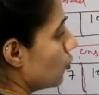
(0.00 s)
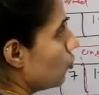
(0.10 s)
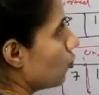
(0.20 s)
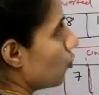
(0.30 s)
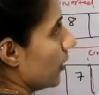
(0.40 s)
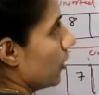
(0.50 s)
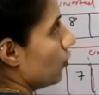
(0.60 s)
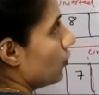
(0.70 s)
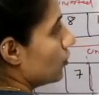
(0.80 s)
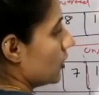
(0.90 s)
2, a
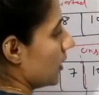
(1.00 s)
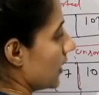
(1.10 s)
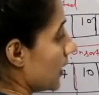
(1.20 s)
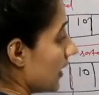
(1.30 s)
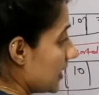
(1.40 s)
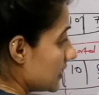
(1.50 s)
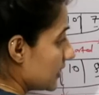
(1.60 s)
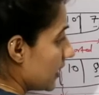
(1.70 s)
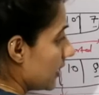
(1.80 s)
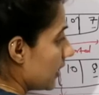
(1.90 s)
of j less
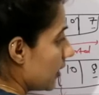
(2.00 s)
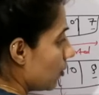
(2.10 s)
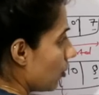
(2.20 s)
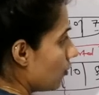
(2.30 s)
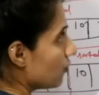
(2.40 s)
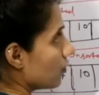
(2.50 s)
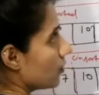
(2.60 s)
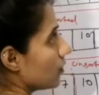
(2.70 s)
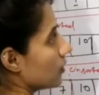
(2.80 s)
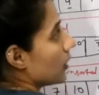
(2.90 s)
than a of
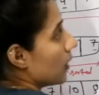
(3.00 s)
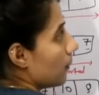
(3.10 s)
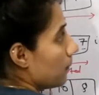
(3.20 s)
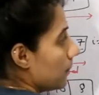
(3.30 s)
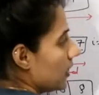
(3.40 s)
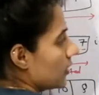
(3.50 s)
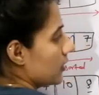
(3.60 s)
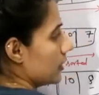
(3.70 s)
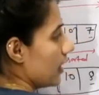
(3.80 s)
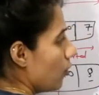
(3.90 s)

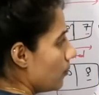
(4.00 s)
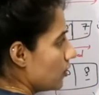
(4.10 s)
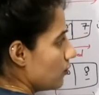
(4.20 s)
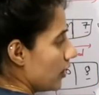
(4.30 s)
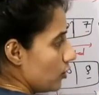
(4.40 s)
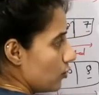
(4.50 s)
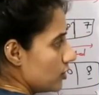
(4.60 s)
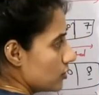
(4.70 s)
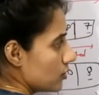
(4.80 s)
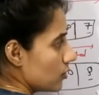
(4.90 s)
min, now min value
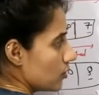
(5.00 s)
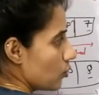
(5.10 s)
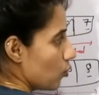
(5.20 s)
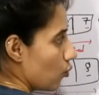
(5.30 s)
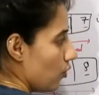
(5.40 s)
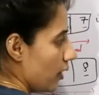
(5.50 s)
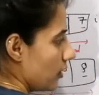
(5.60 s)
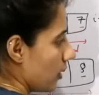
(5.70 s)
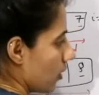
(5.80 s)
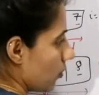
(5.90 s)
is
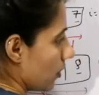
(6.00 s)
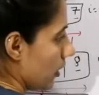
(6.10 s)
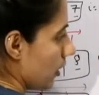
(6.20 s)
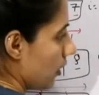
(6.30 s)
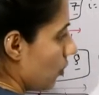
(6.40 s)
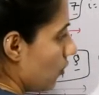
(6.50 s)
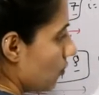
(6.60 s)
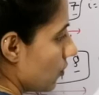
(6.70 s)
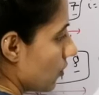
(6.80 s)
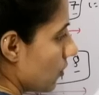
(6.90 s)
1, now a
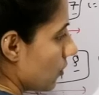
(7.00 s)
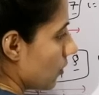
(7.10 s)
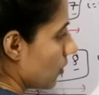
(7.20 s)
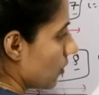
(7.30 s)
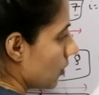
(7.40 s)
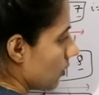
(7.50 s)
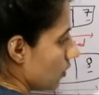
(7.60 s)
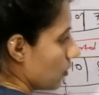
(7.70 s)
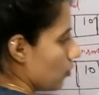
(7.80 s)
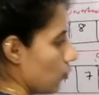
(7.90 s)
of
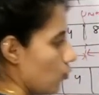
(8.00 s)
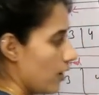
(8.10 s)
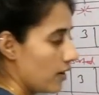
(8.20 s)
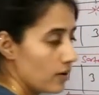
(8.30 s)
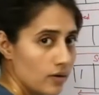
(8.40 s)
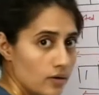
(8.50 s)
1.